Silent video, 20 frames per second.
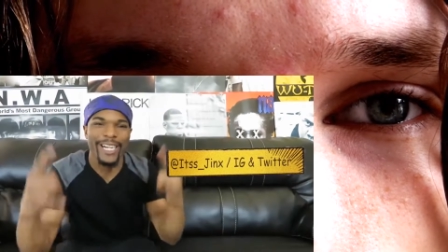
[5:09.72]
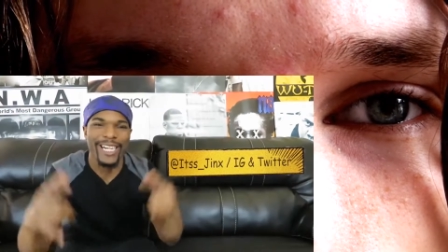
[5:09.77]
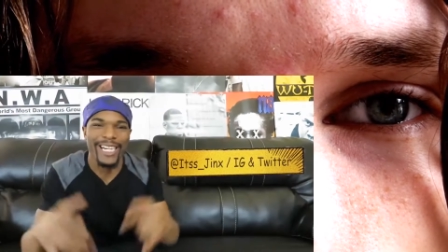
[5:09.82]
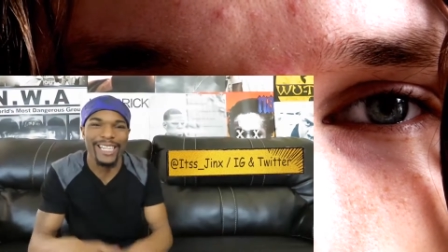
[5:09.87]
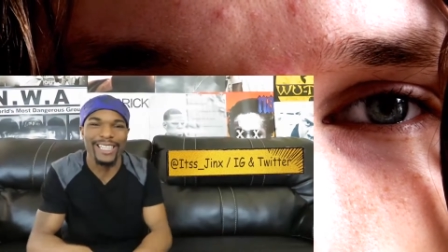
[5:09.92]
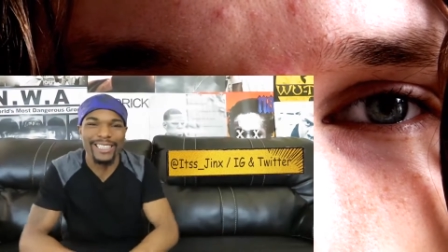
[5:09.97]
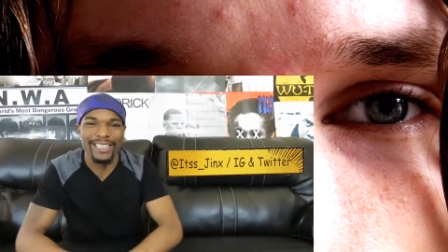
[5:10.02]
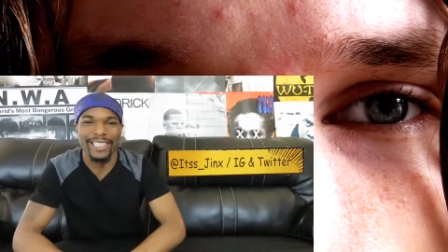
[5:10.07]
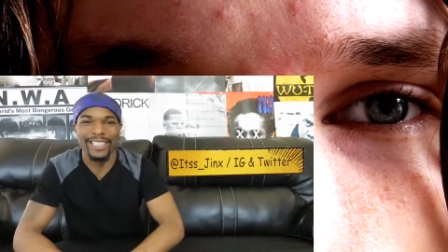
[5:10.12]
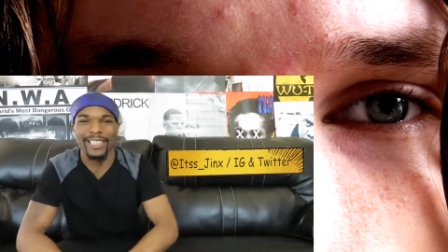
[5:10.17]
what it
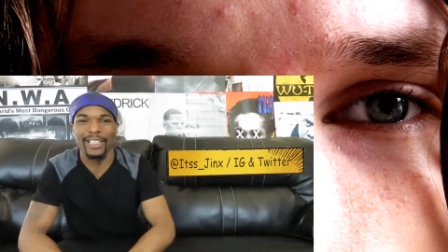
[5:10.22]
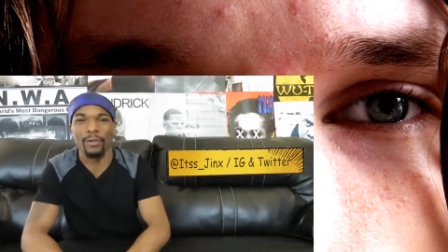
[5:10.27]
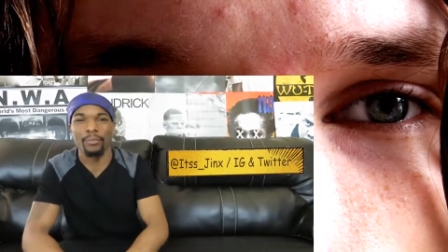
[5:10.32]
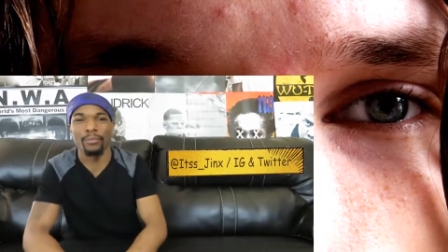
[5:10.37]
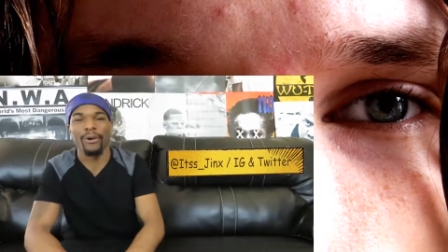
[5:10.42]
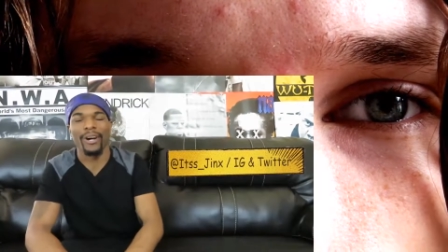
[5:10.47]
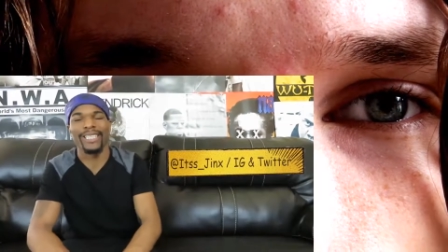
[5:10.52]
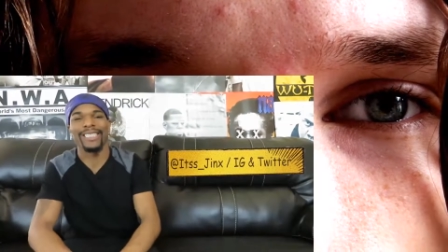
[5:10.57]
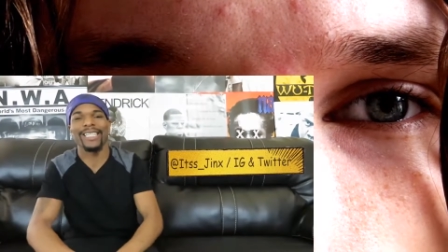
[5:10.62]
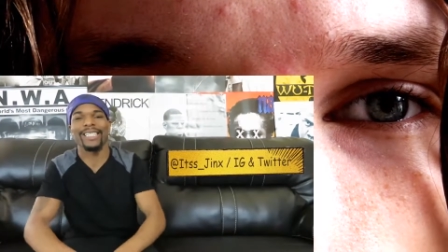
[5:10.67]
is, This
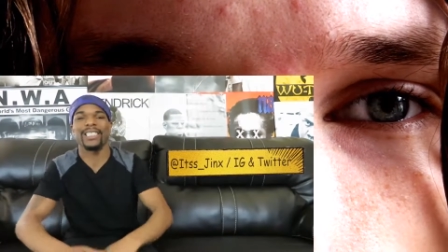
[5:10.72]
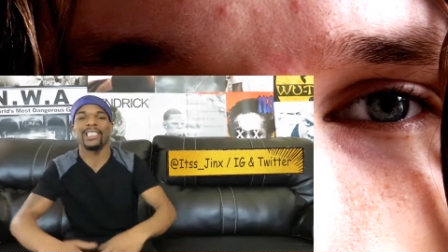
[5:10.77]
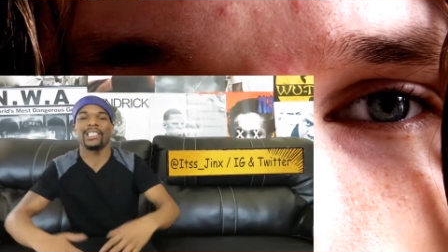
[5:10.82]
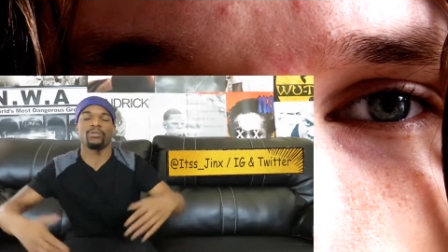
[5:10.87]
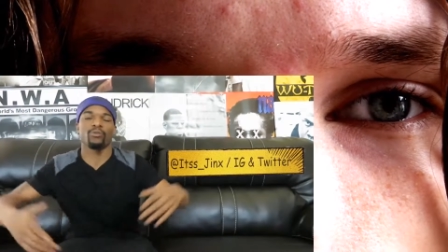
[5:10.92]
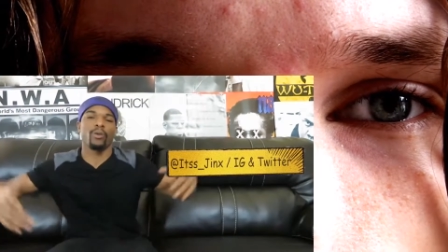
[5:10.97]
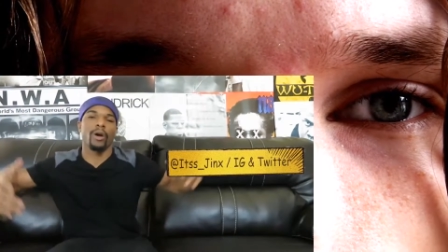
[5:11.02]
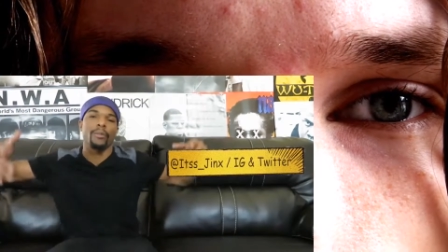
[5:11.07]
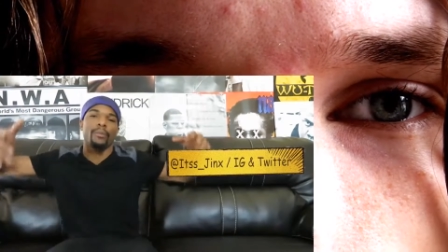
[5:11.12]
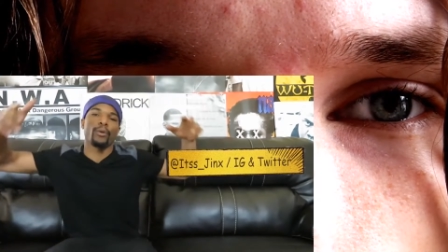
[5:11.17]
your boy Jinx
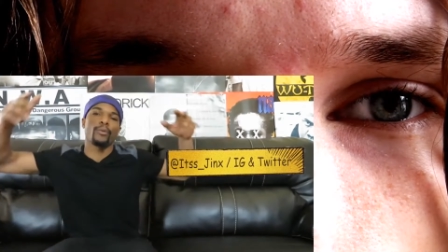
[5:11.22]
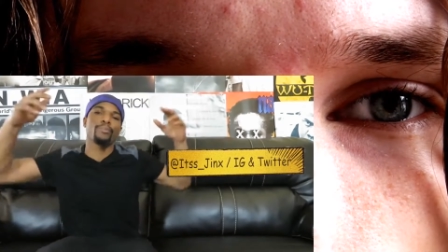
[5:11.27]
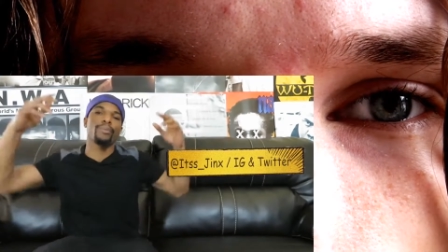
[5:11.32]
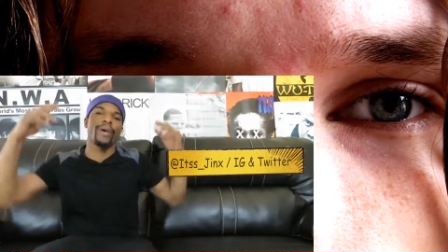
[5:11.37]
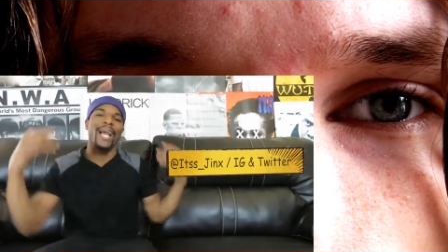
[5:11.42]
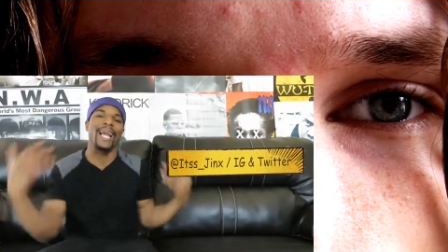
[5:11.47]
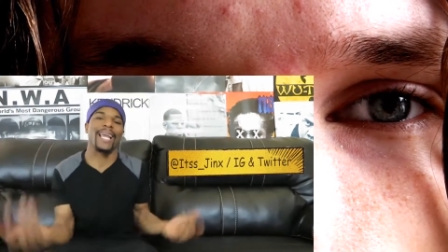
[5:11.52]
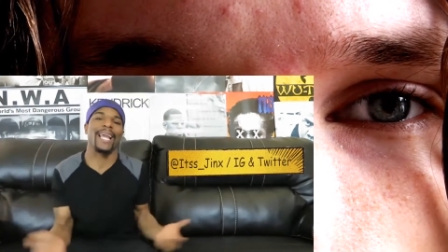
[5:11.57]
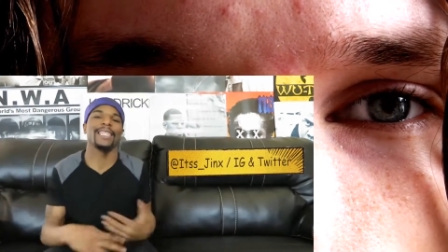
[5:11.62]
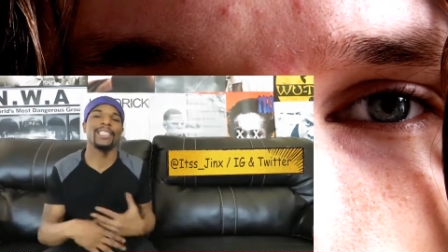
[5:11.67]
Da Rebel
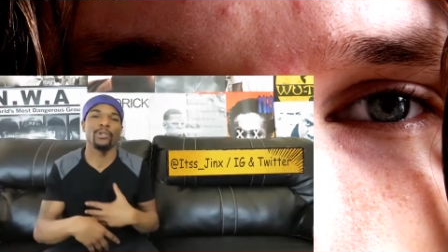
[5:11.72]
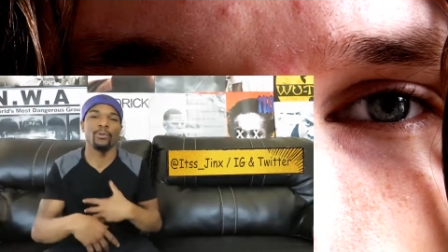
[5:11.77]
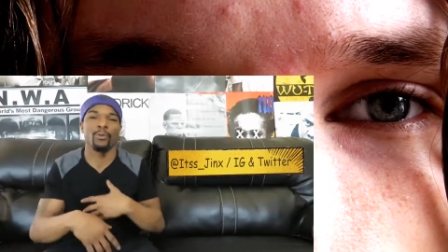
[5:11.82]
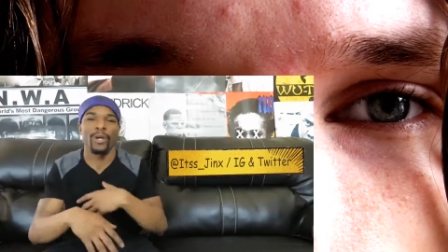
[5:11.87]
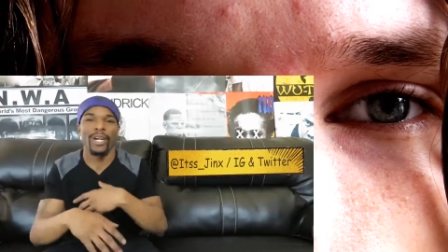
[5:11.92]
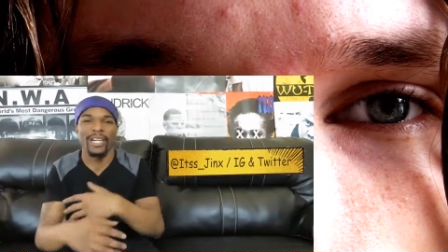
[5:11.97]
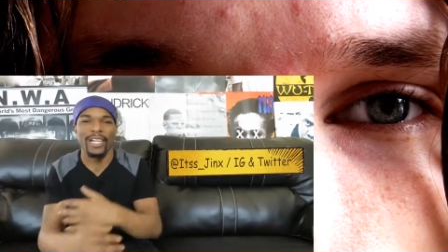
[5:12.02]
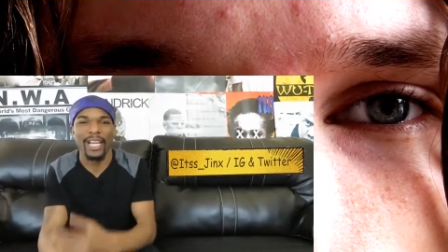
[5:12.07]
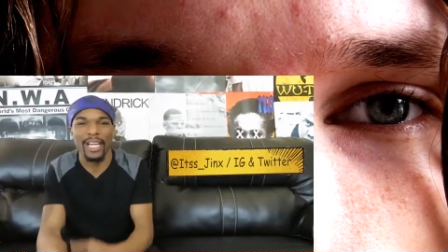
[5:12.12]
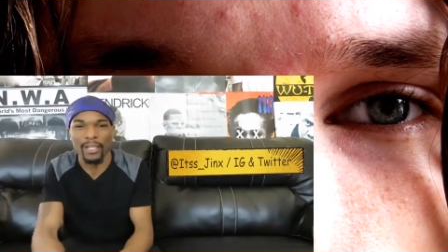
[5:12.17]
back at you
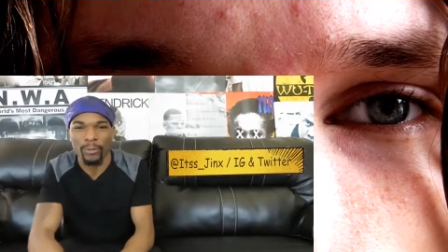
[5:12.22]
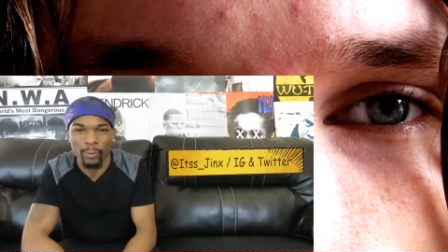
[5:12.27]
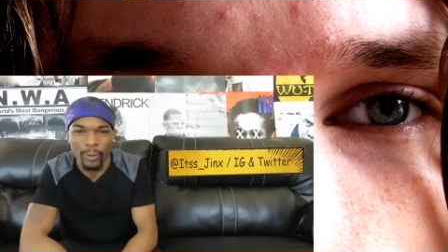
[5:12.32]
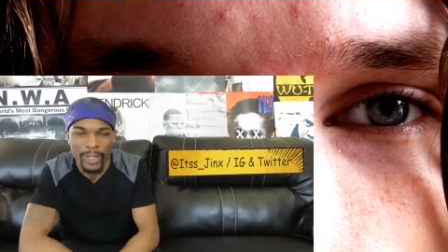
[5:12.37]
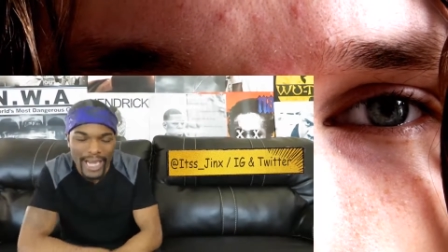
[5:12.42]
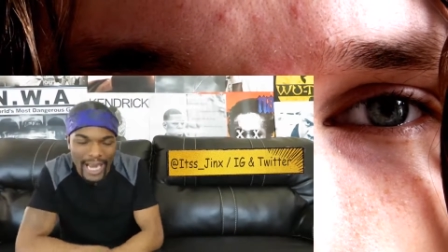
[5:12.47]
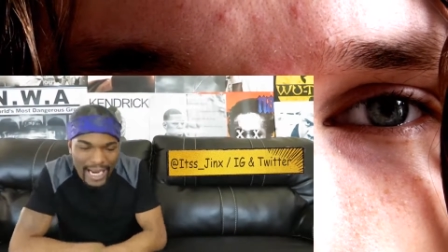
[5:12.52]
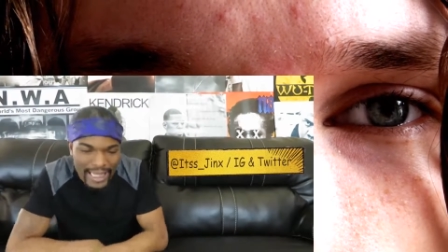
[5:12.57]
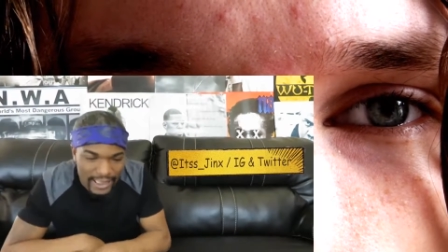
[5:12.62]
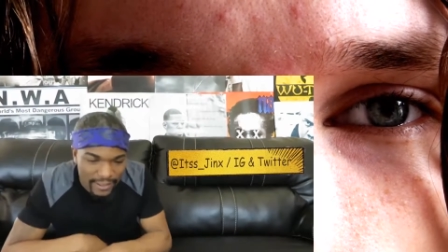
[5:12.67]
with another
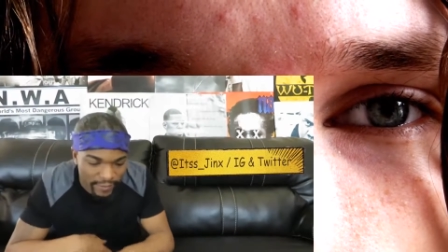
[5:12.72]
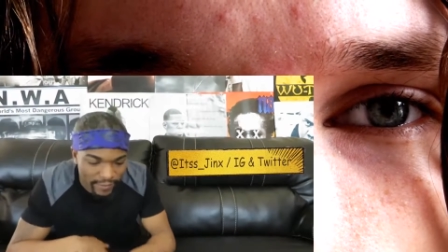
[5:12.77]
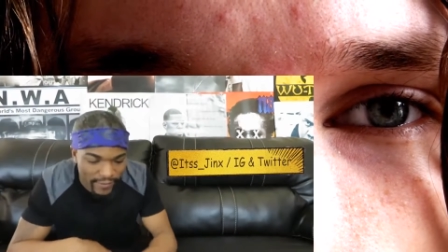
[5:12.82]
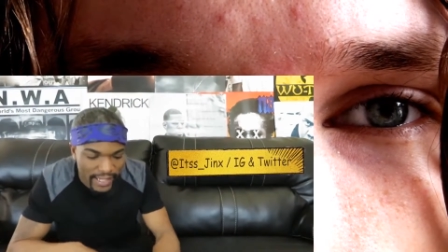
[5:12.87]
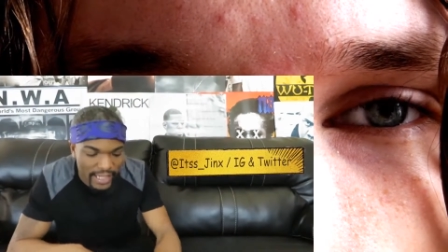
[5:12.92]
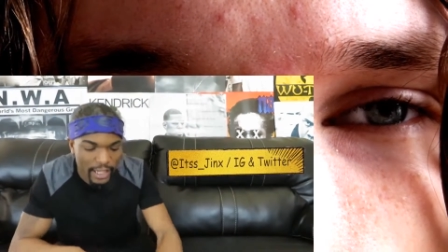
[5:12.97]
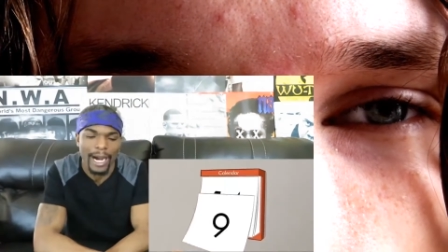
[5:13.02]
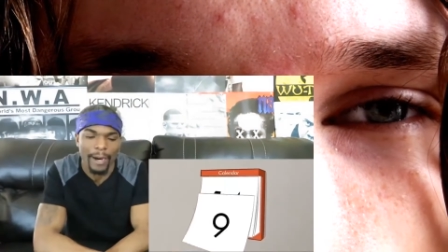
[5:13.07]
reaction video.